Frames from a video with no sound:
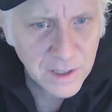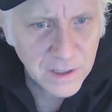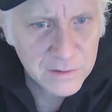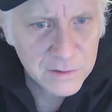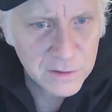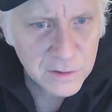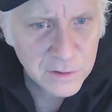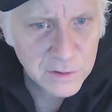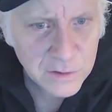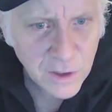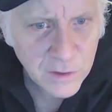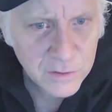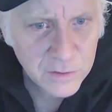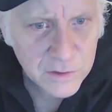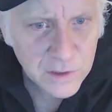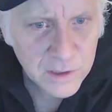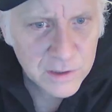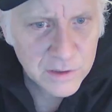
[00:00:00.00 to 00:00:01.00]
that says
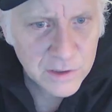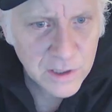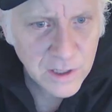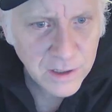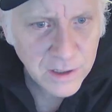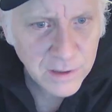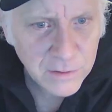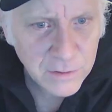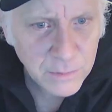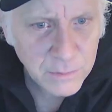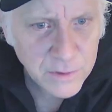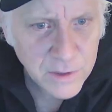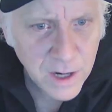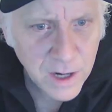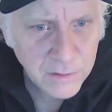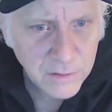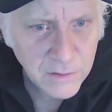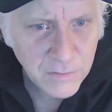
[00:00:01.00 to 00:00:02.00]
there's no such thing
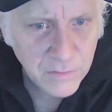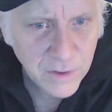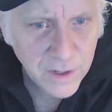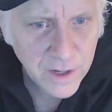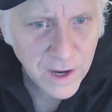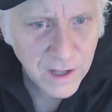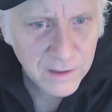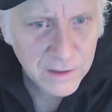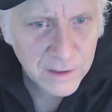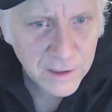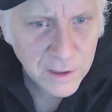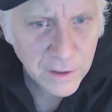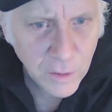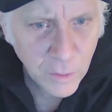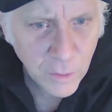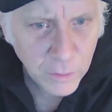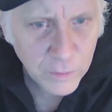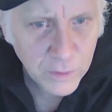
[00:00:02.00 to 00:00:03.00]
as objective
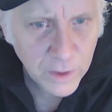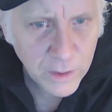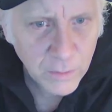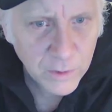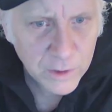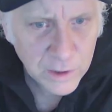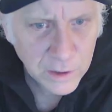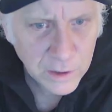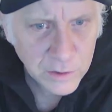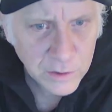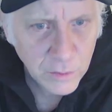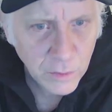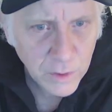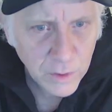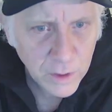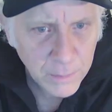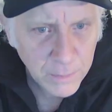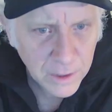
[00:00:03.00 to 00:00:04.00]
reality, only what the
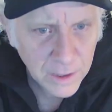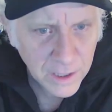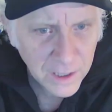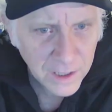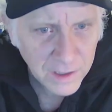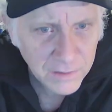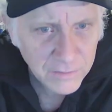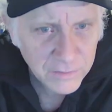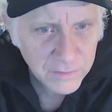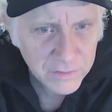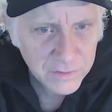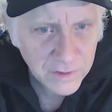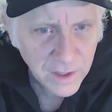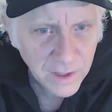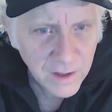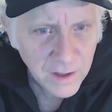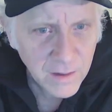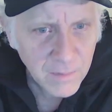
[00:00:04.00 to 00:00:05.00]
jury
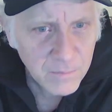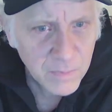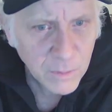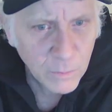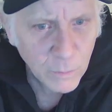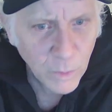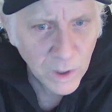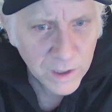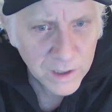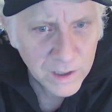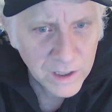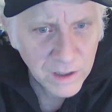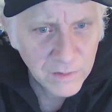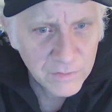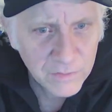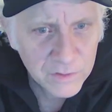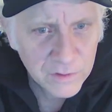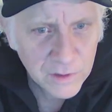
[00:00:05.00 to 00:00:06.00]
believes?
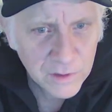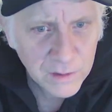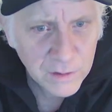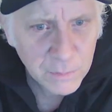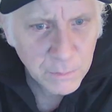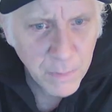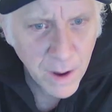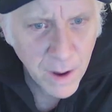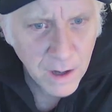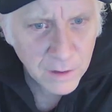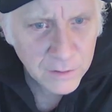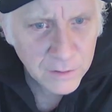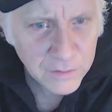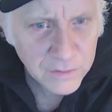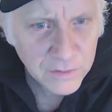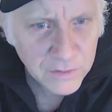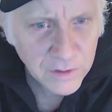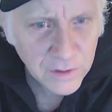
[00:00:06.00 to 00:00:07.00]
What gives these
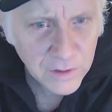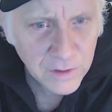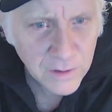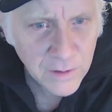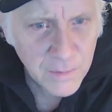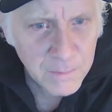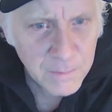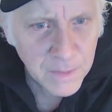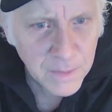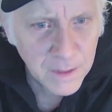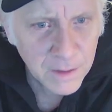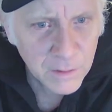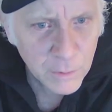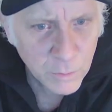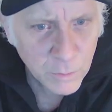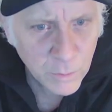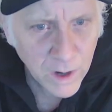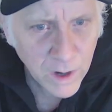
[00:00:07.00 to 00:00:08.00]
punks
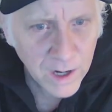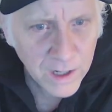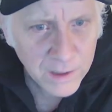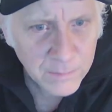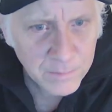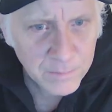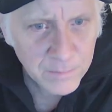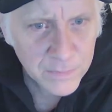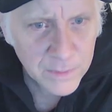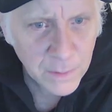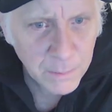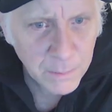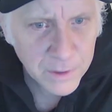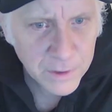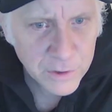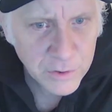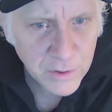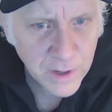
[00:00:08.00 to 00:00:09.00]
the right
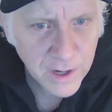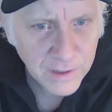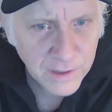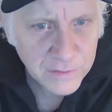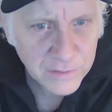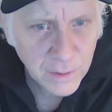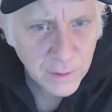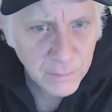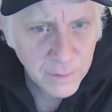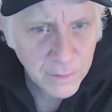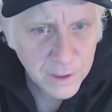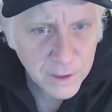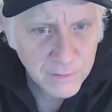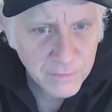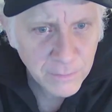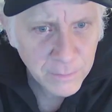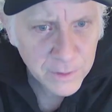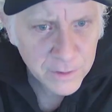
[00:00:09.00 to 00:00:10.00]
to betray
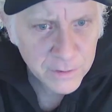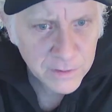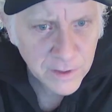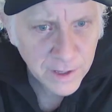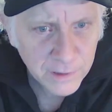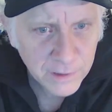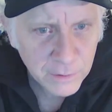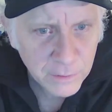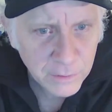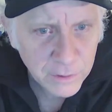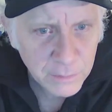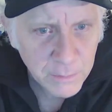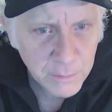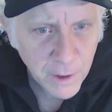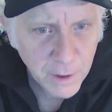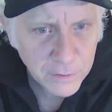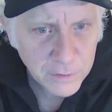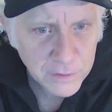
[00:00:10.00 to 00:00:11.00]
somebody from the St.
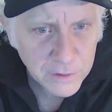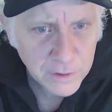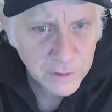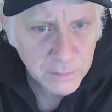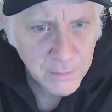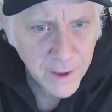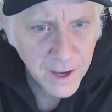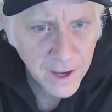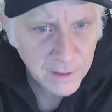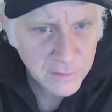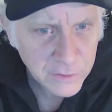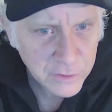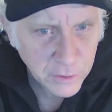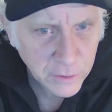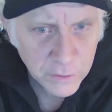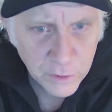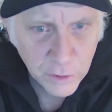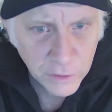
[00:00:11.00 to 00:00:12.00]
Louis
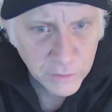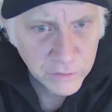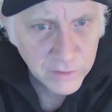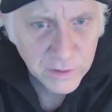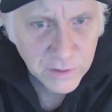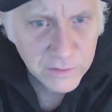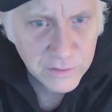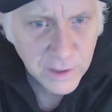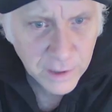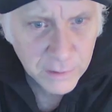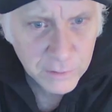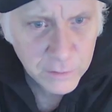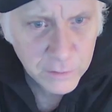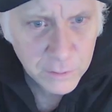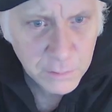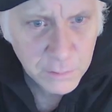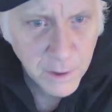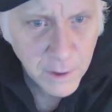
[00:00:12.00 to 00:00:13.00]
Post-Dispatch? They're using the
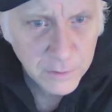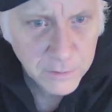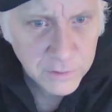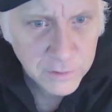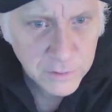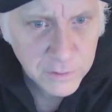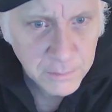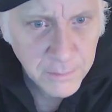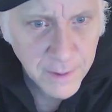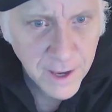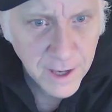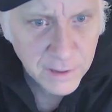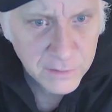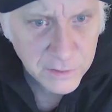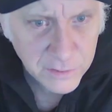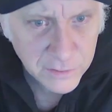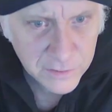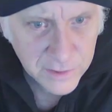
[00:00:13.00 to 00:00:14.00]
St. Louis
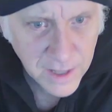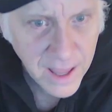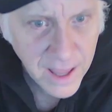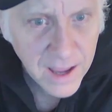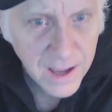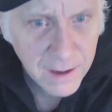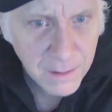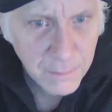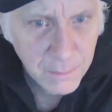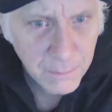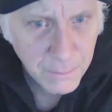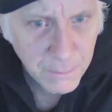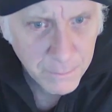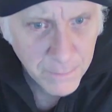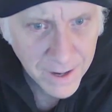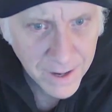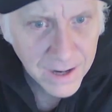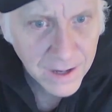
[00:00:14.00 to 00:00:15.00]
Post-Dispatch's
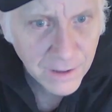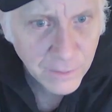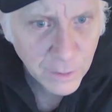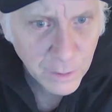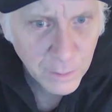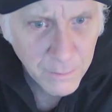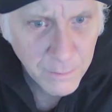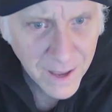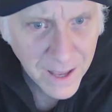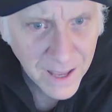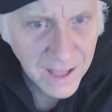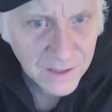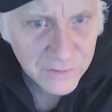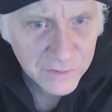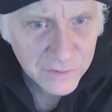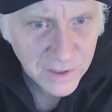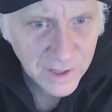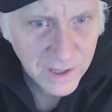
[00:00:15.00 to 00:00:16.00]
name, banner,
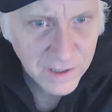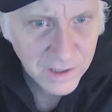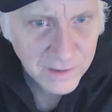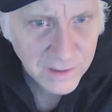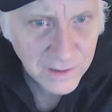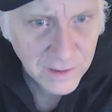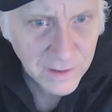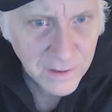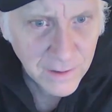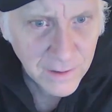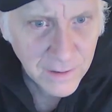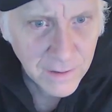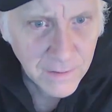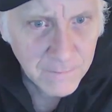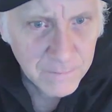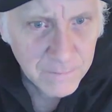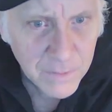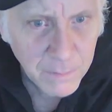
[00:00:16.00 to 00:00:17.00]
masthead,
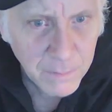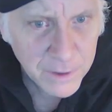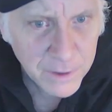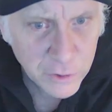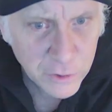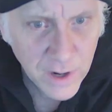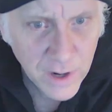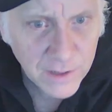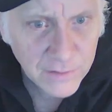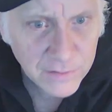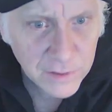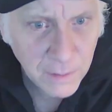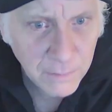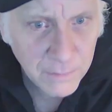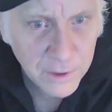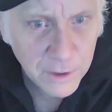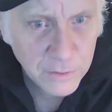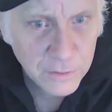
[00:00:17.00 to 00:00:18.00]
to
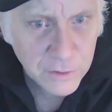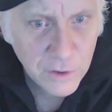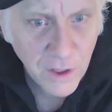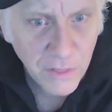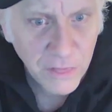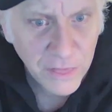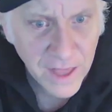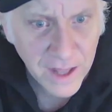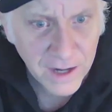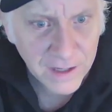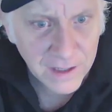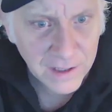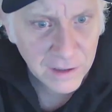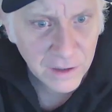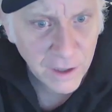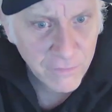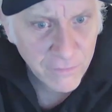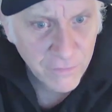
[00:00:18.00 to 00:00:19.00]
betray somebody who's
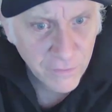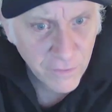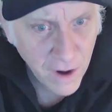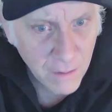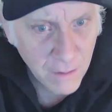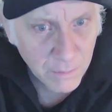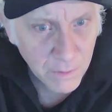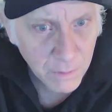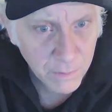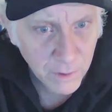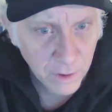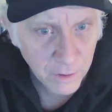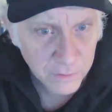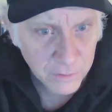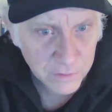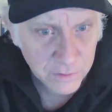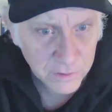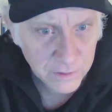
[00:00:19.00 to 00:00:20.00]
authentically from
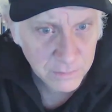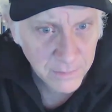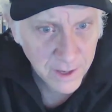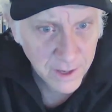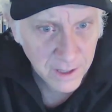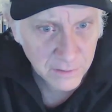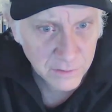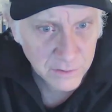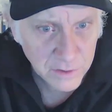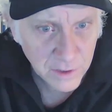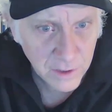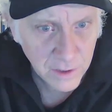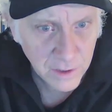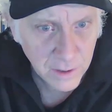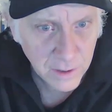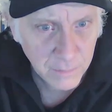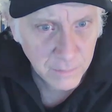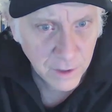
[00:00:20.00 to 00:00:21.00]
the Post-Dispatch.
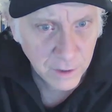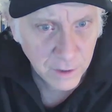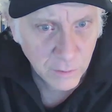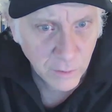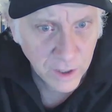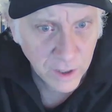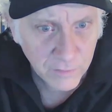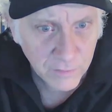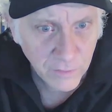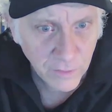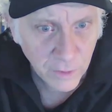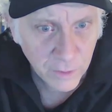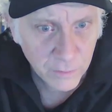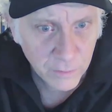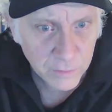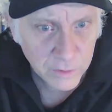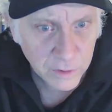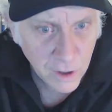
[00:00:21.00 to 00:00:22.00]
My
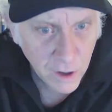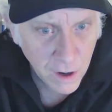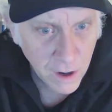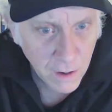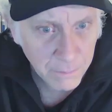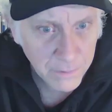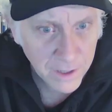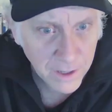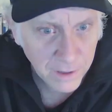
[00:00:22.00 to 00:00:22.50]
grandfather was a